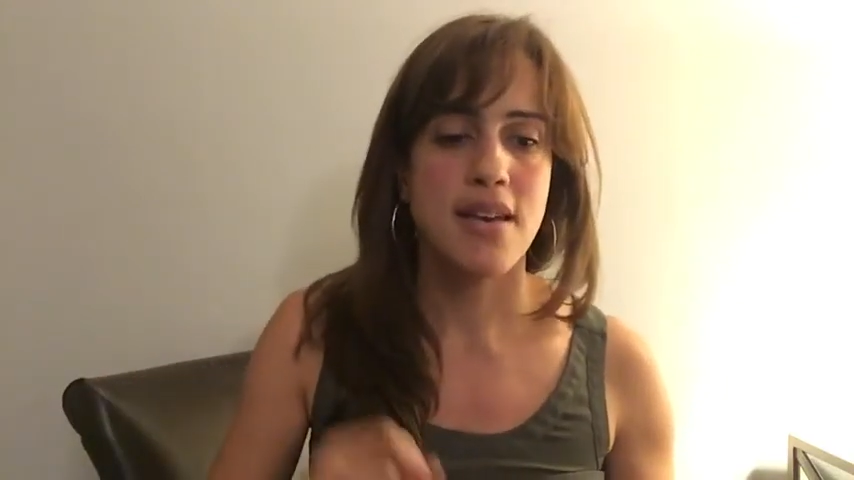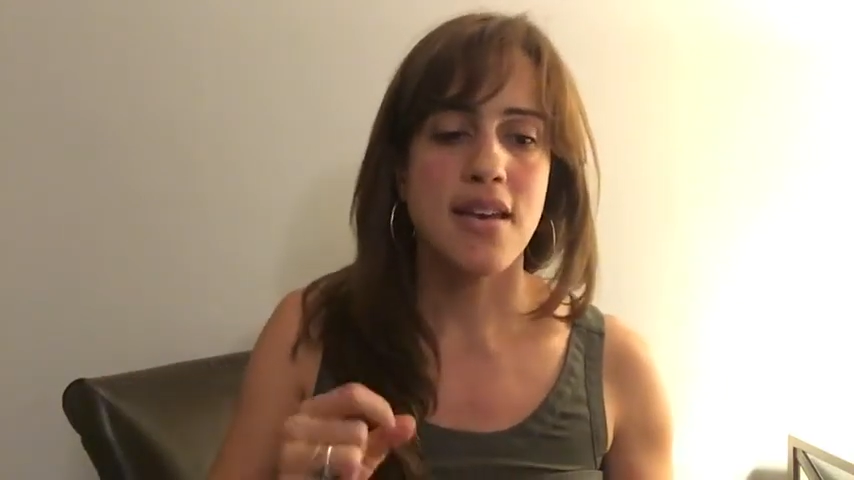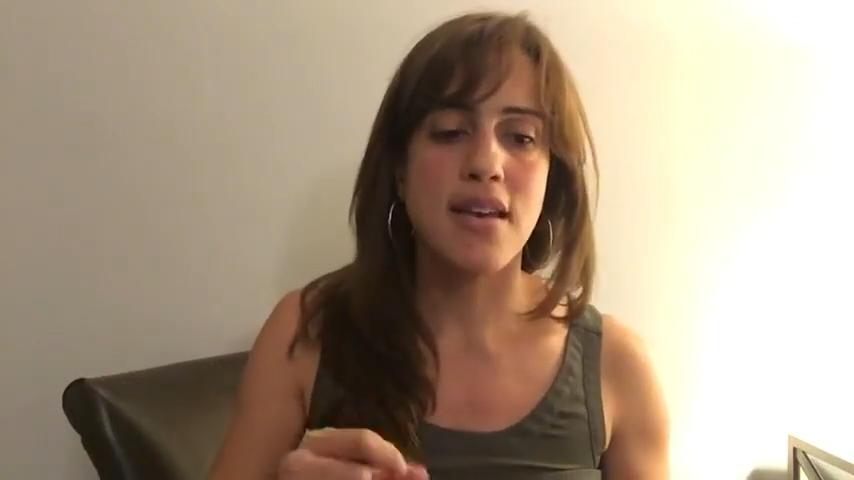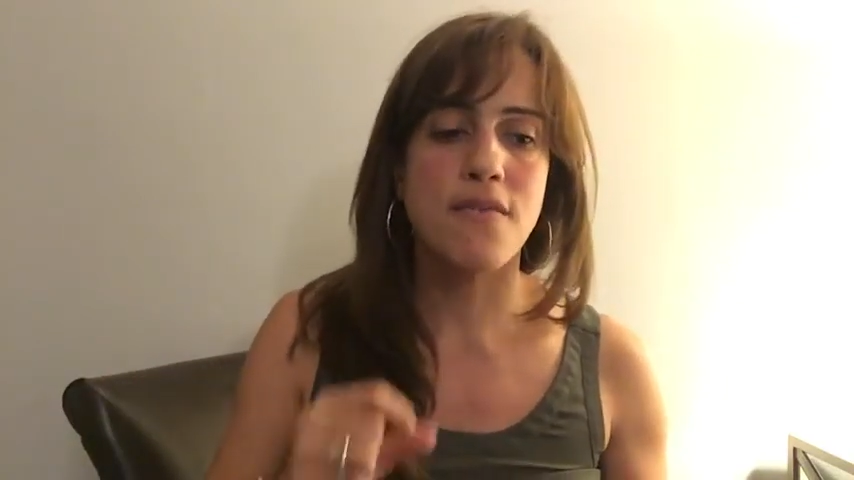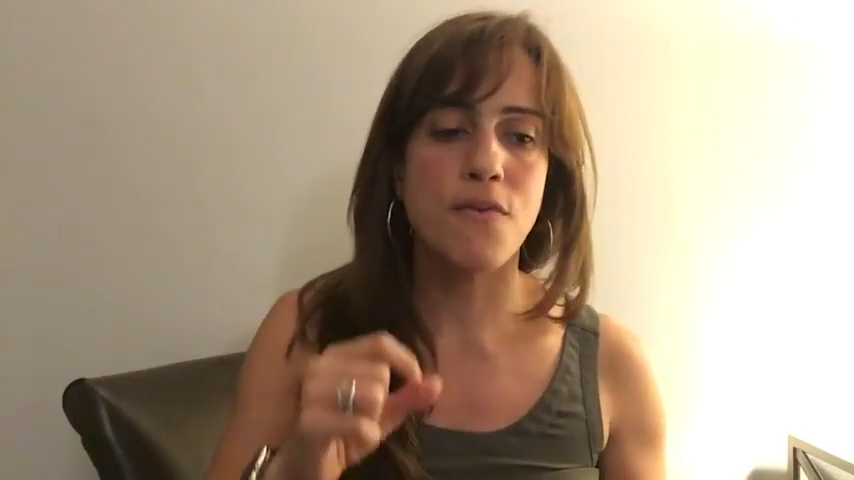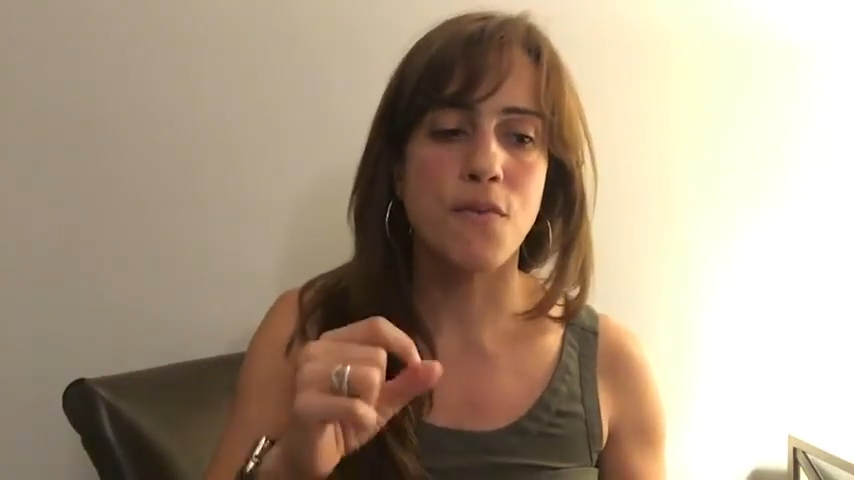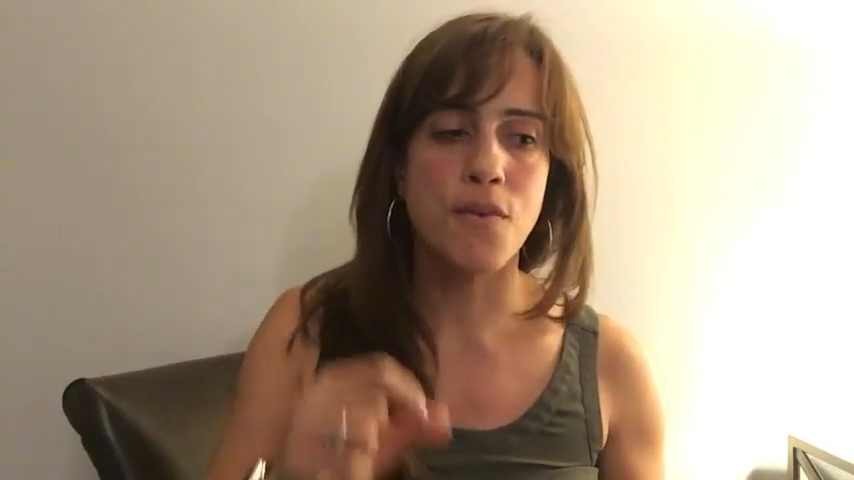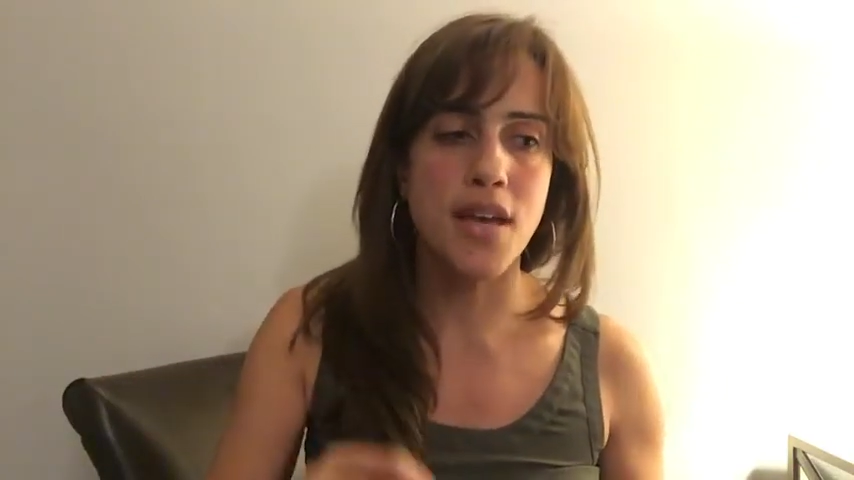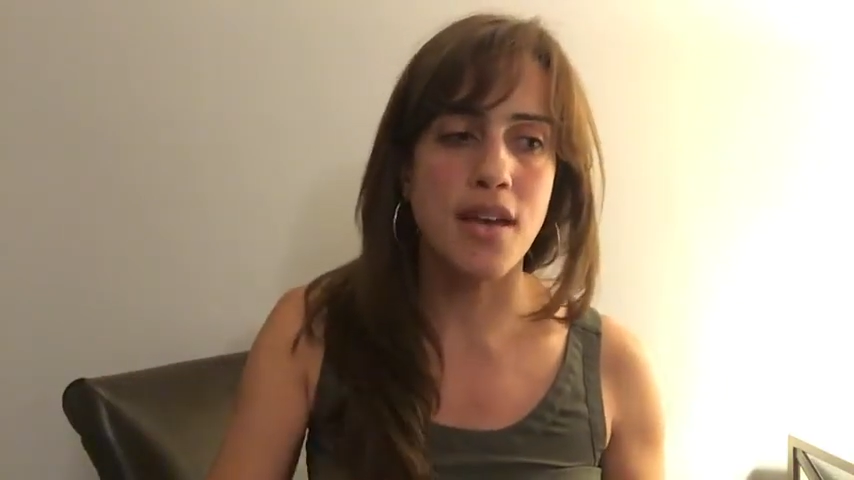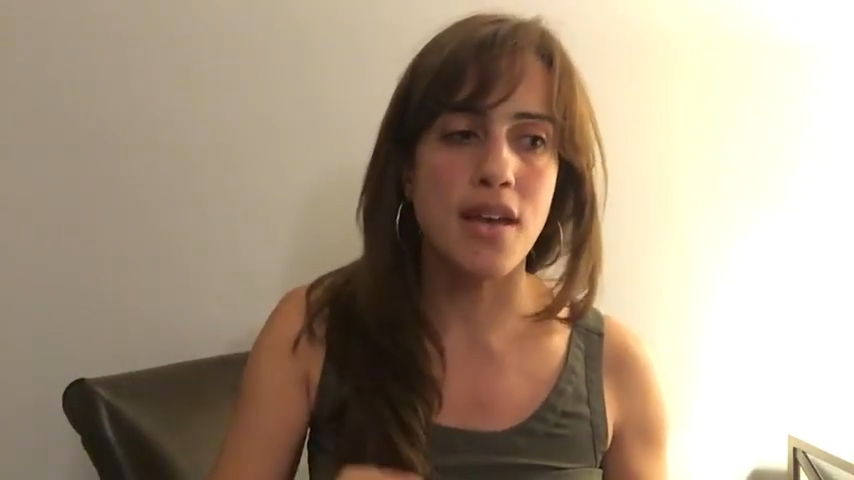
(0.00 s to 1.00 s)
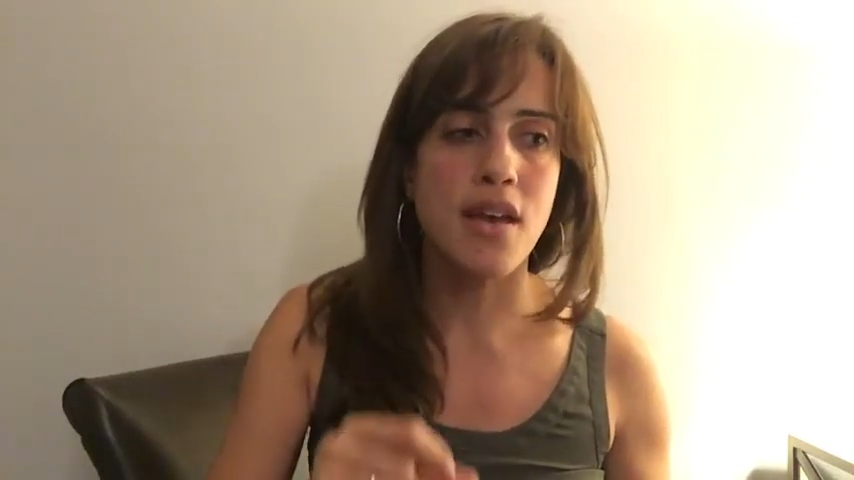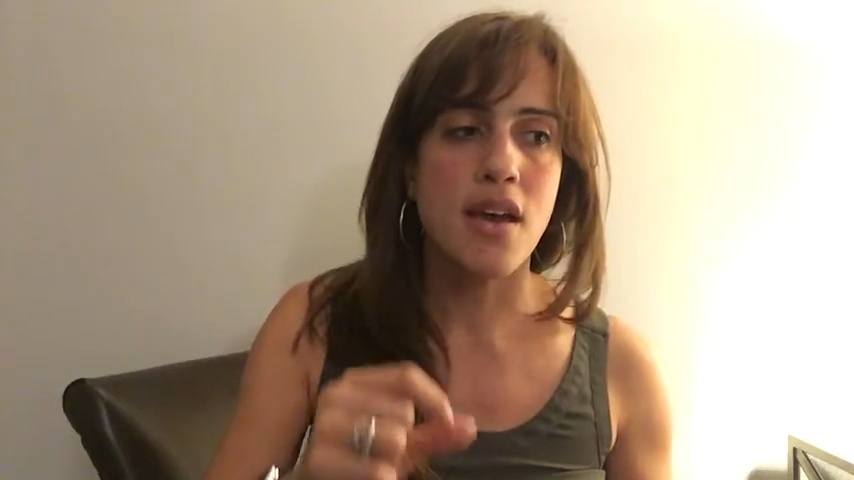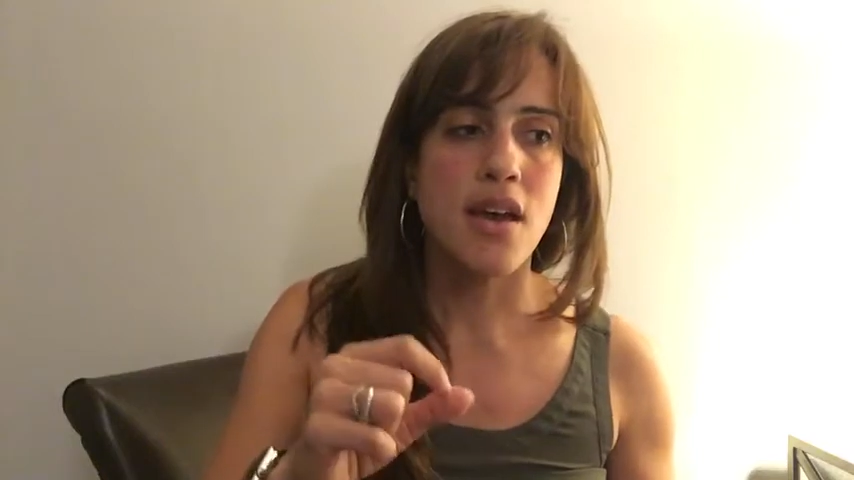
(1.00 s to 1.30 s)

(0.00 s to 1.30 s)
if we